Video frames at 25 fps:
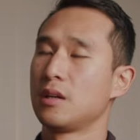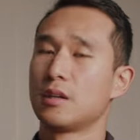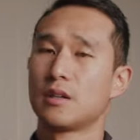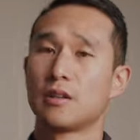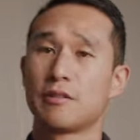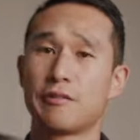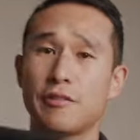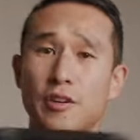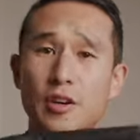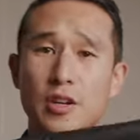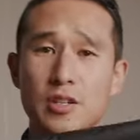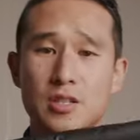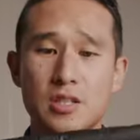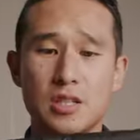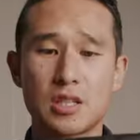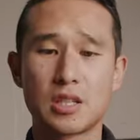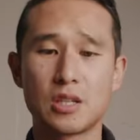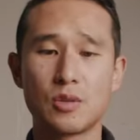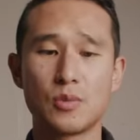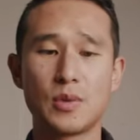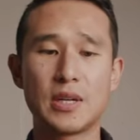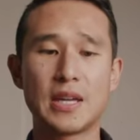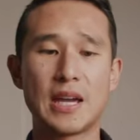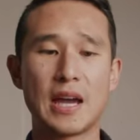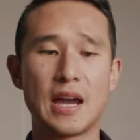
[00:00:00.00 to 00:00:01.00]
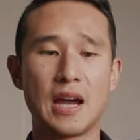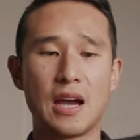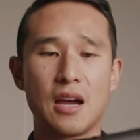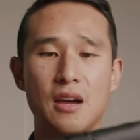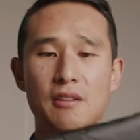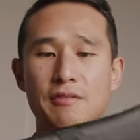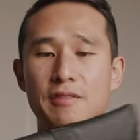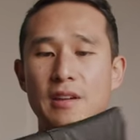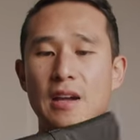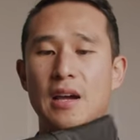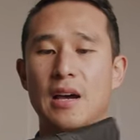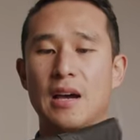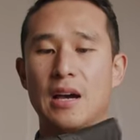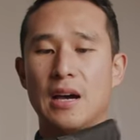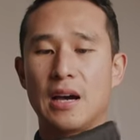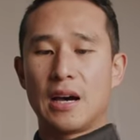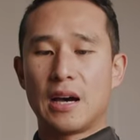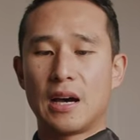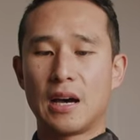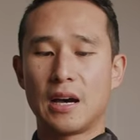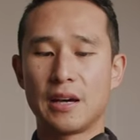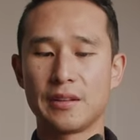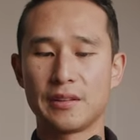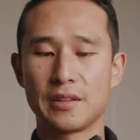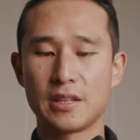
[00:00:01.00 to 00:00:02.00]
The first thing we have
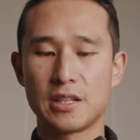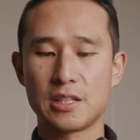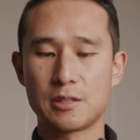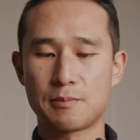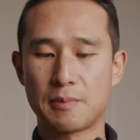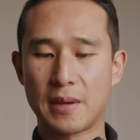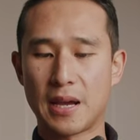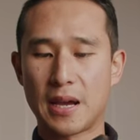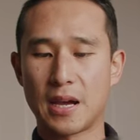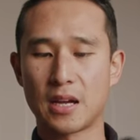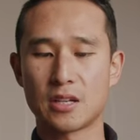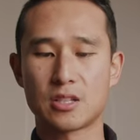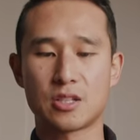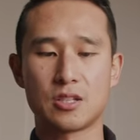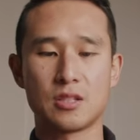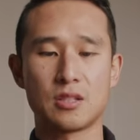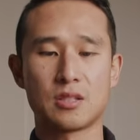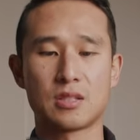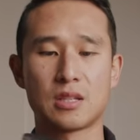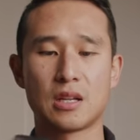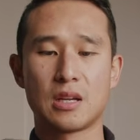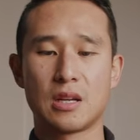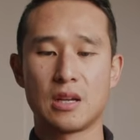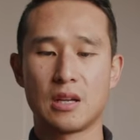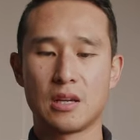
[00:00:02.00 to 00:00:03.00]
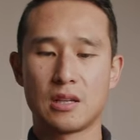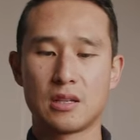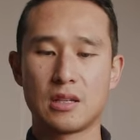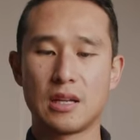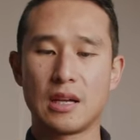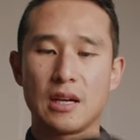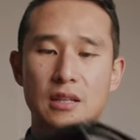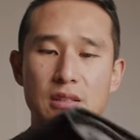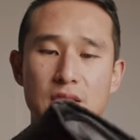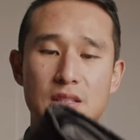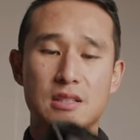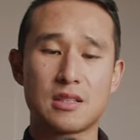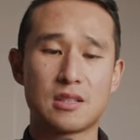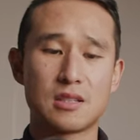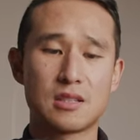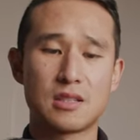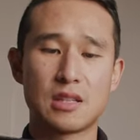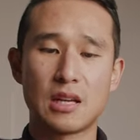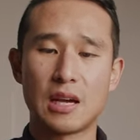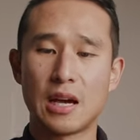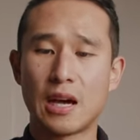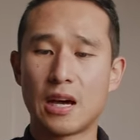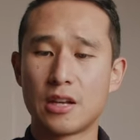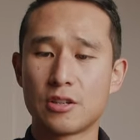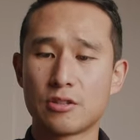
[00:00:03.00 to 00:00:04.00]
are these pouches. Now this is
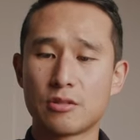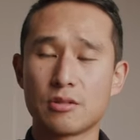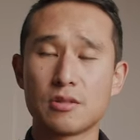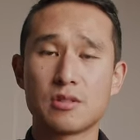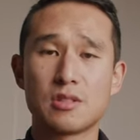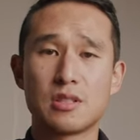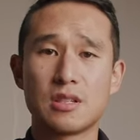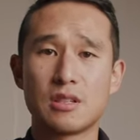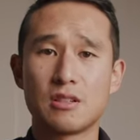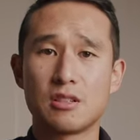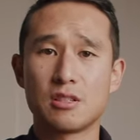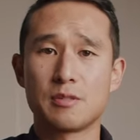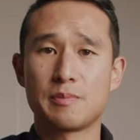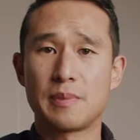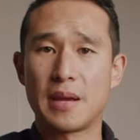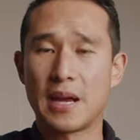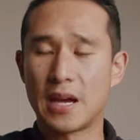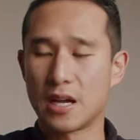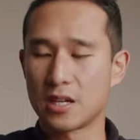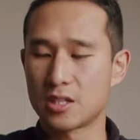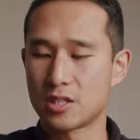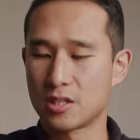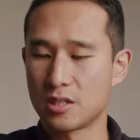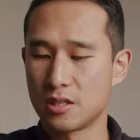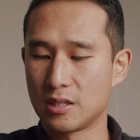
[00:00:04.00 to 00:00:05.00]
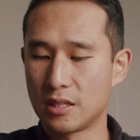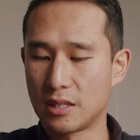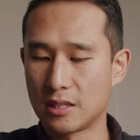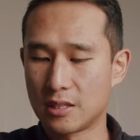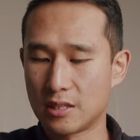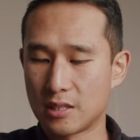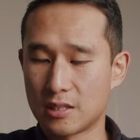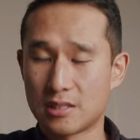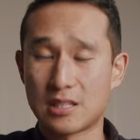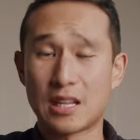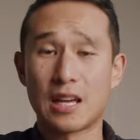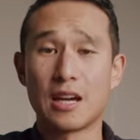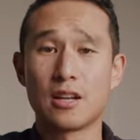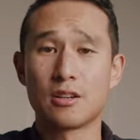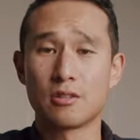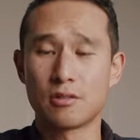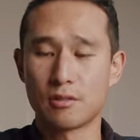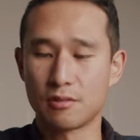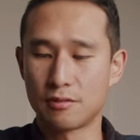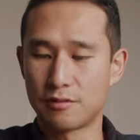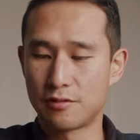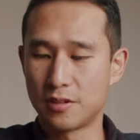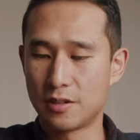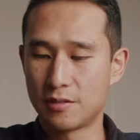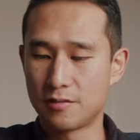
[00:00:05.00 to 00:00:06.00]
the 100 series pouch and then there's
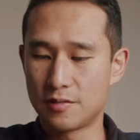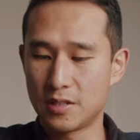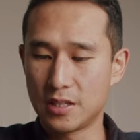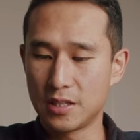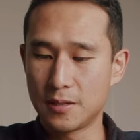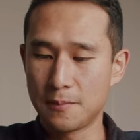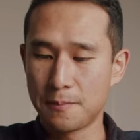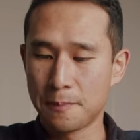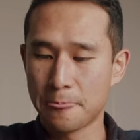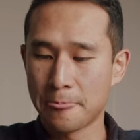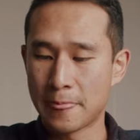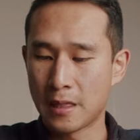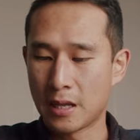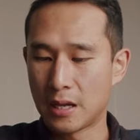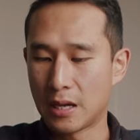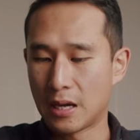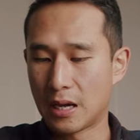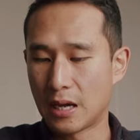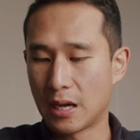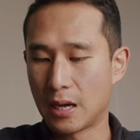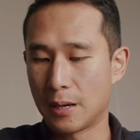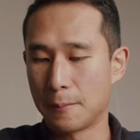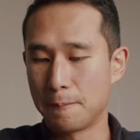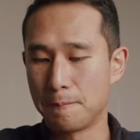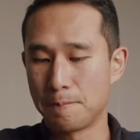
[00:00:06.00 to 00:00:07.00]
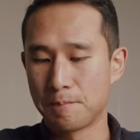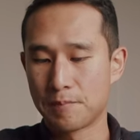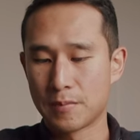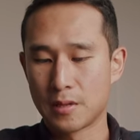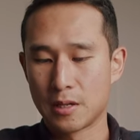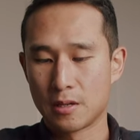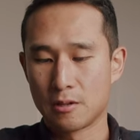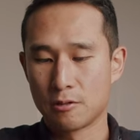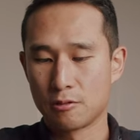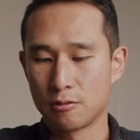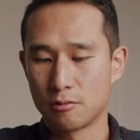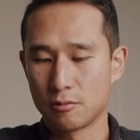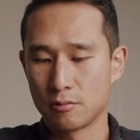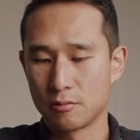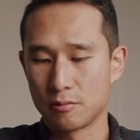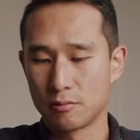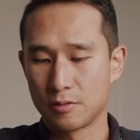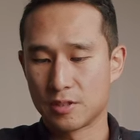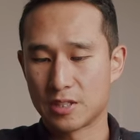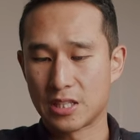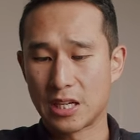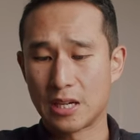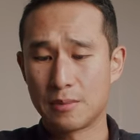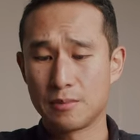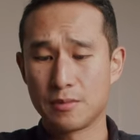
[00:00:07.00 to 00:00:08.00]
150. Um,
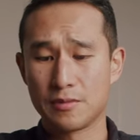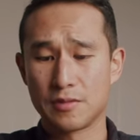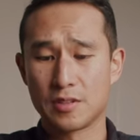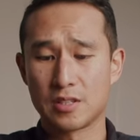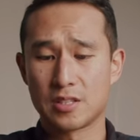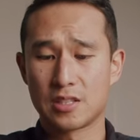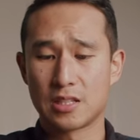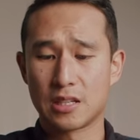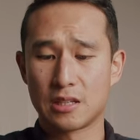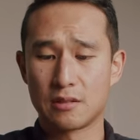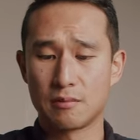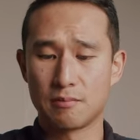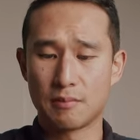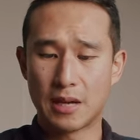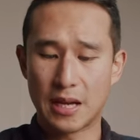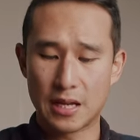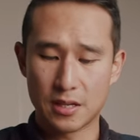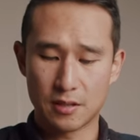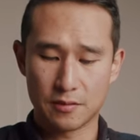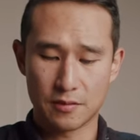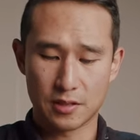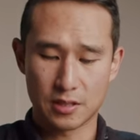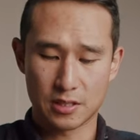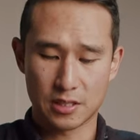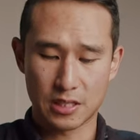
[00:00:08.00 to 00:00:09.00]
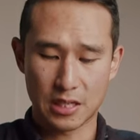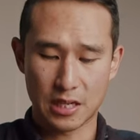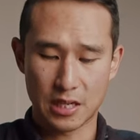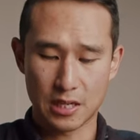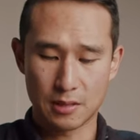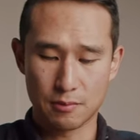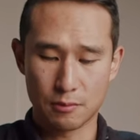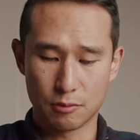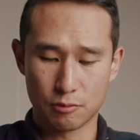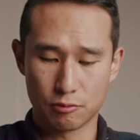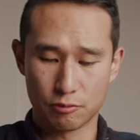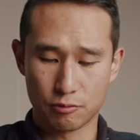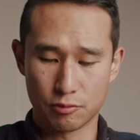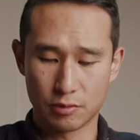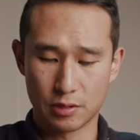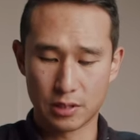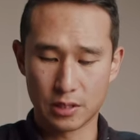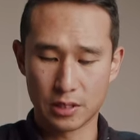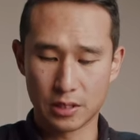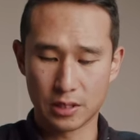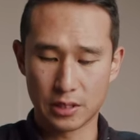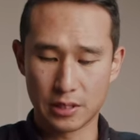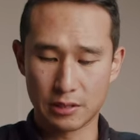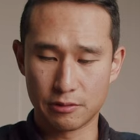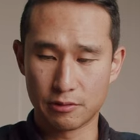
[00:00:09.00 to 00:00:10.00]
same the, made of the same
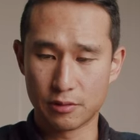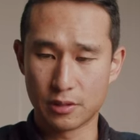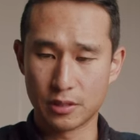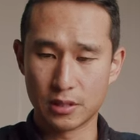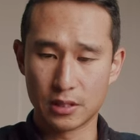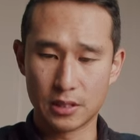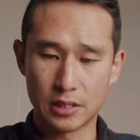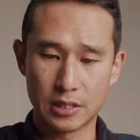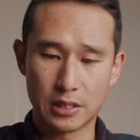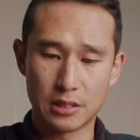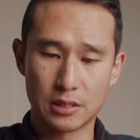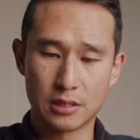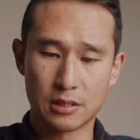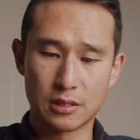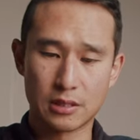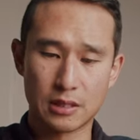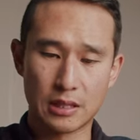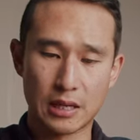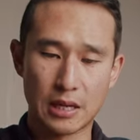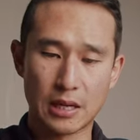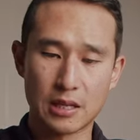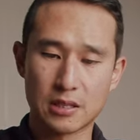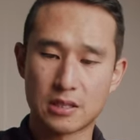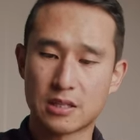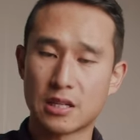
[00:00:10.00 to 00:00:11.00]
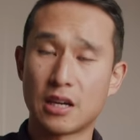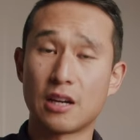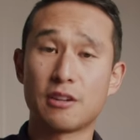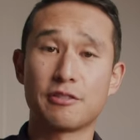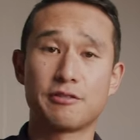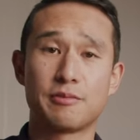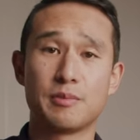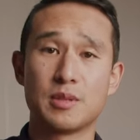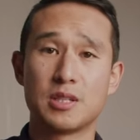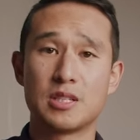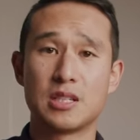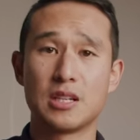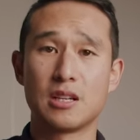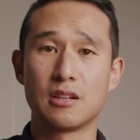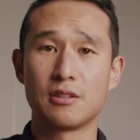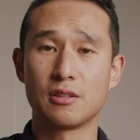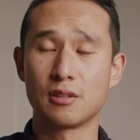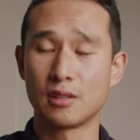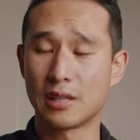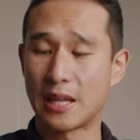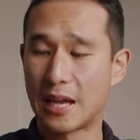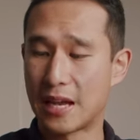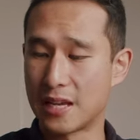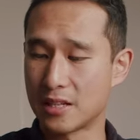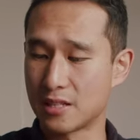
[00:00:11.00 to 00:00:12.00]
really, really uh, tough
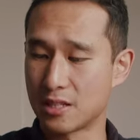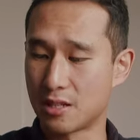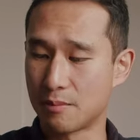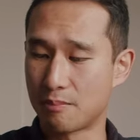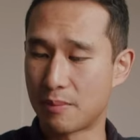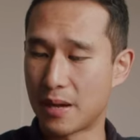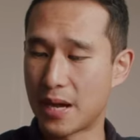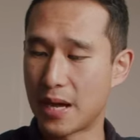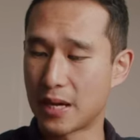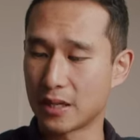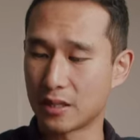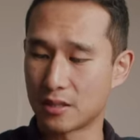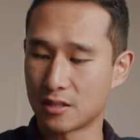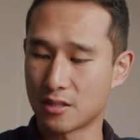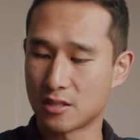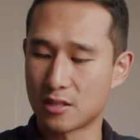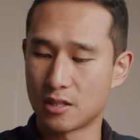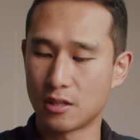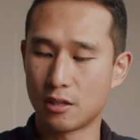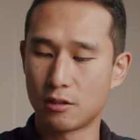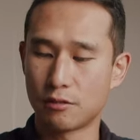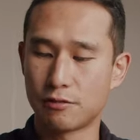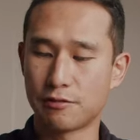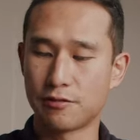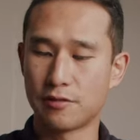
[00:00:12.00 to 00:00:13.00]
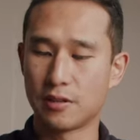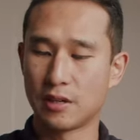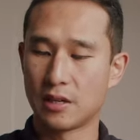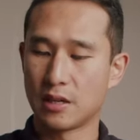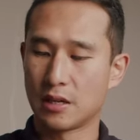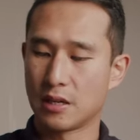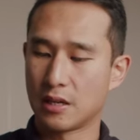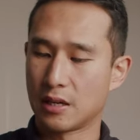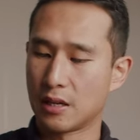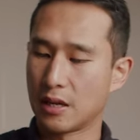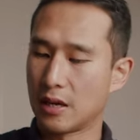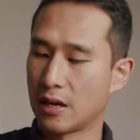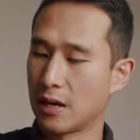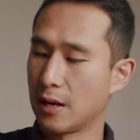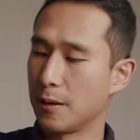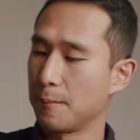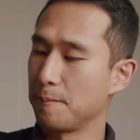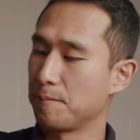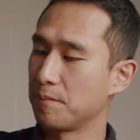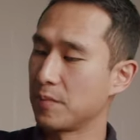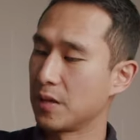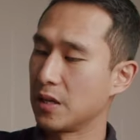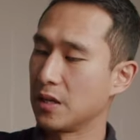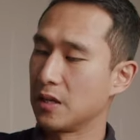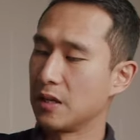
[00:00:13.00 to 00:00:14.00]
material as the bag itself.
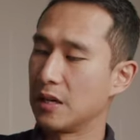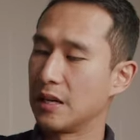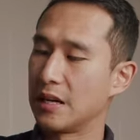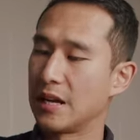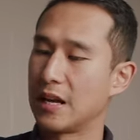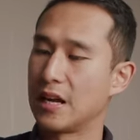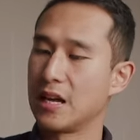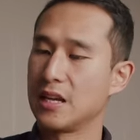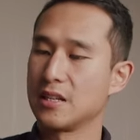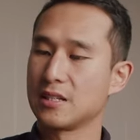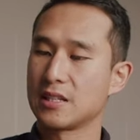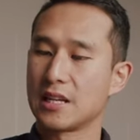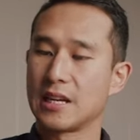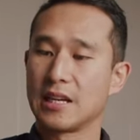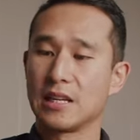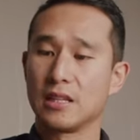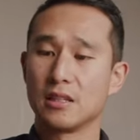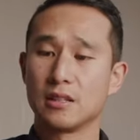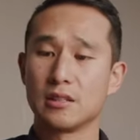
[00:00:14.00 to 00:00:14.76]
Um, it has a